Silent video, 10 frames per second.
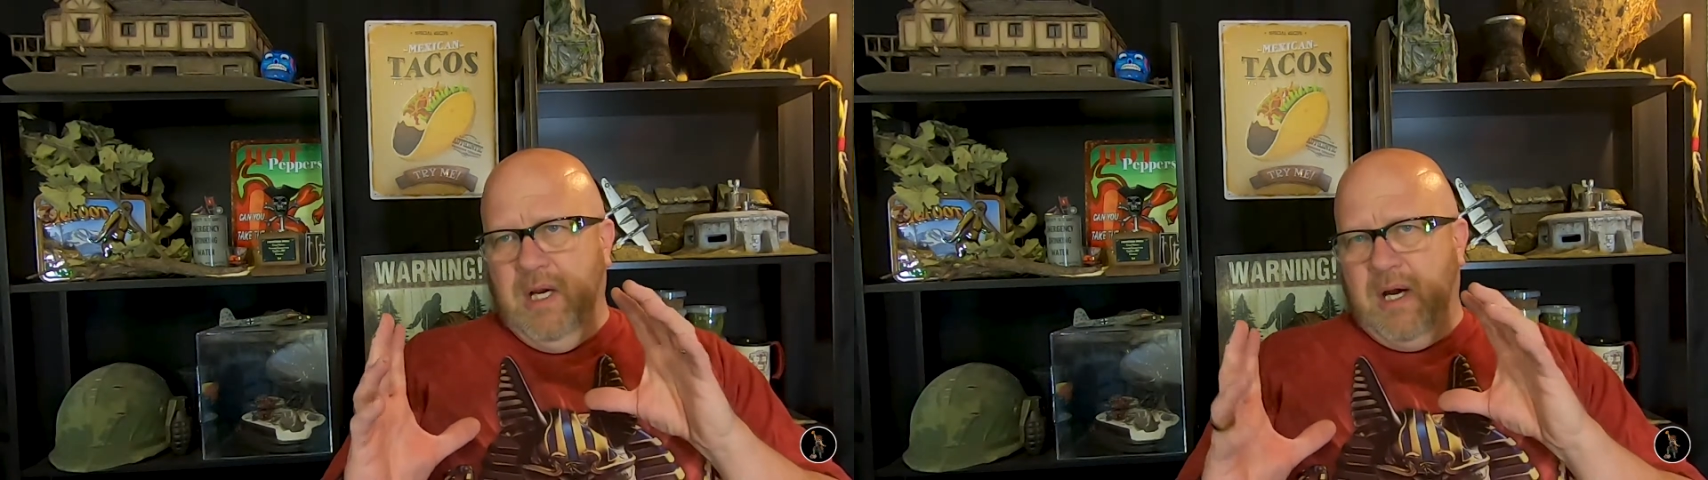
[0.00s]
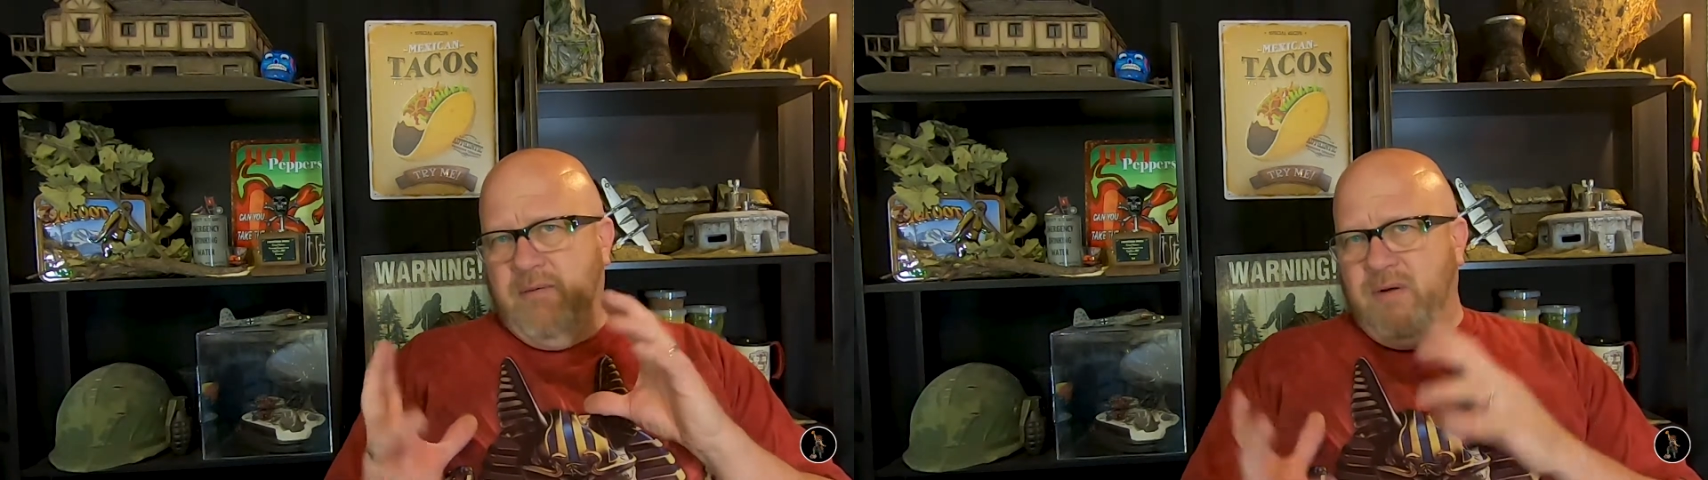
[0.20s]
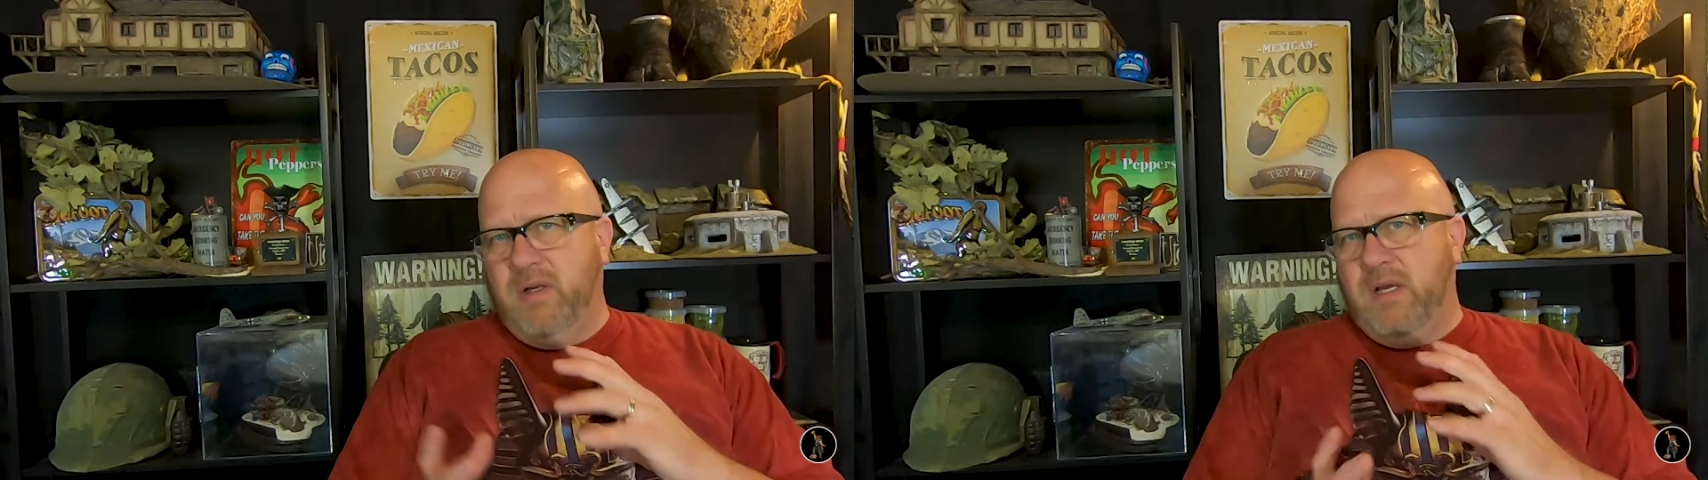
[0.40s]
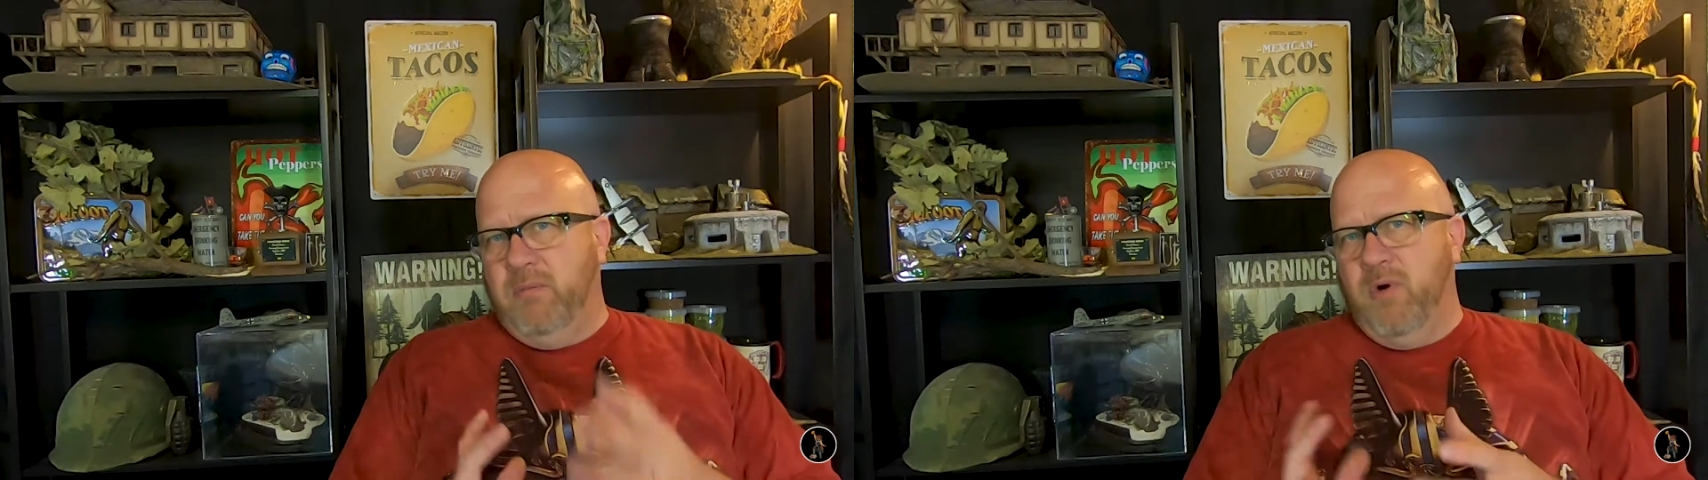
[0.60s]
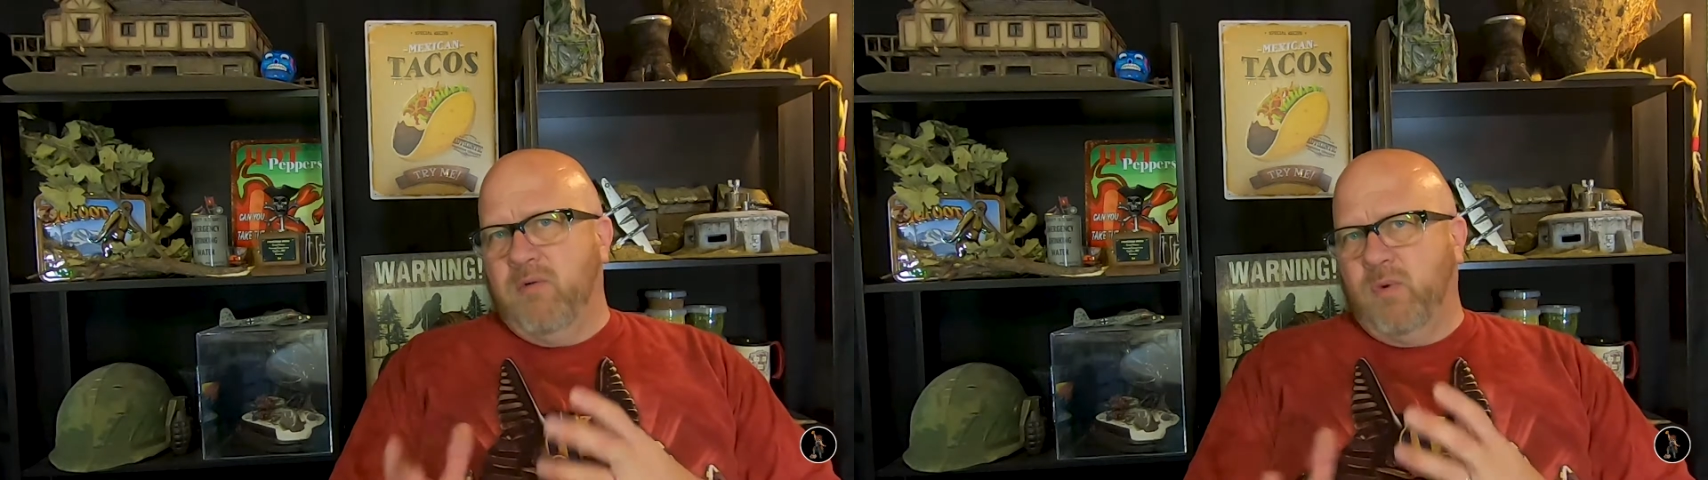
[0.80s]
I figured that would
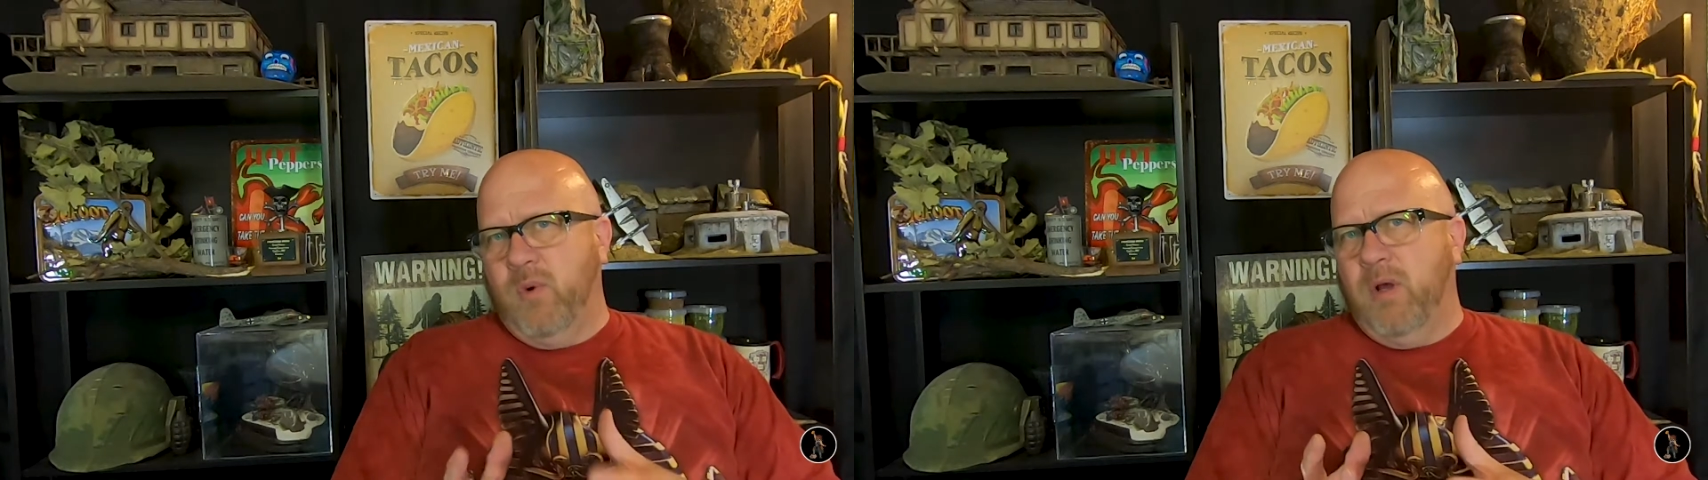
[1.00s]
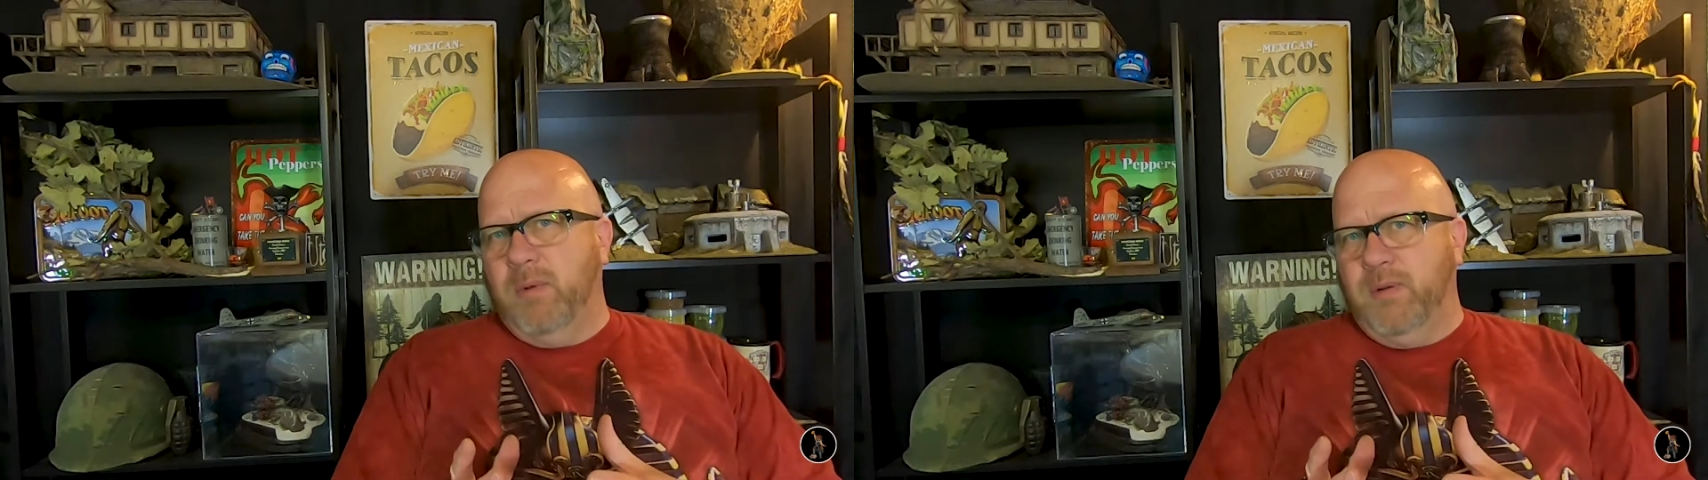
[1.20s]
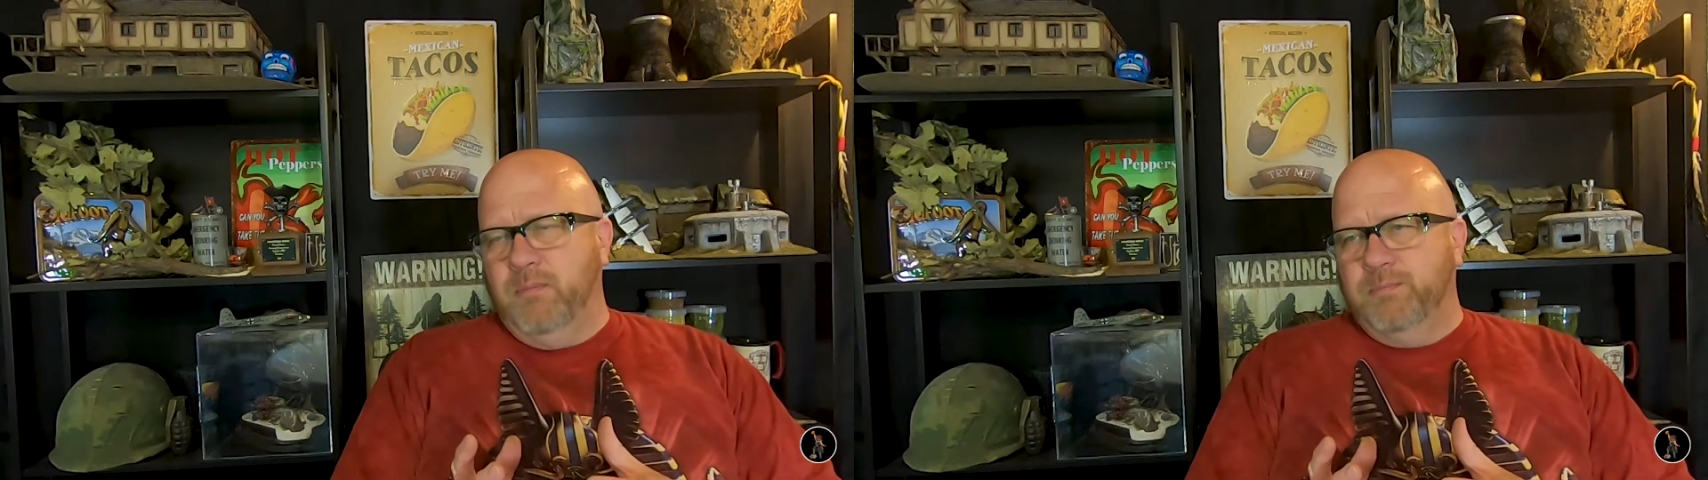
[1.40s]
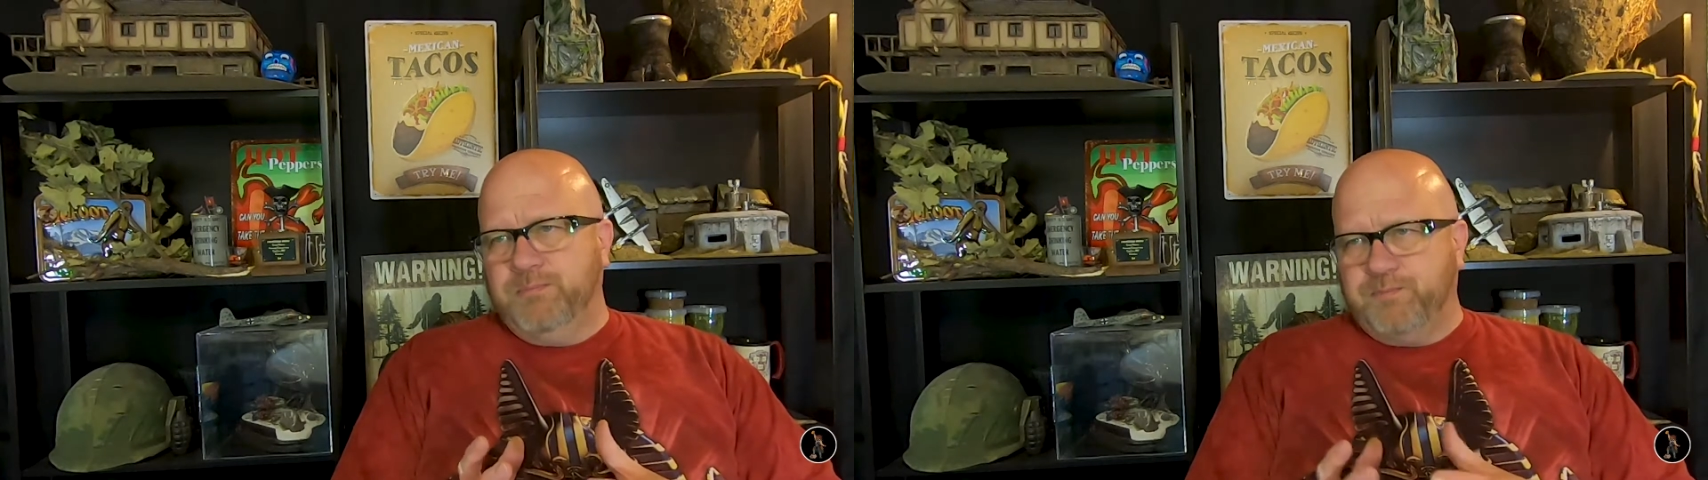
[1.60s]
be overwhelming.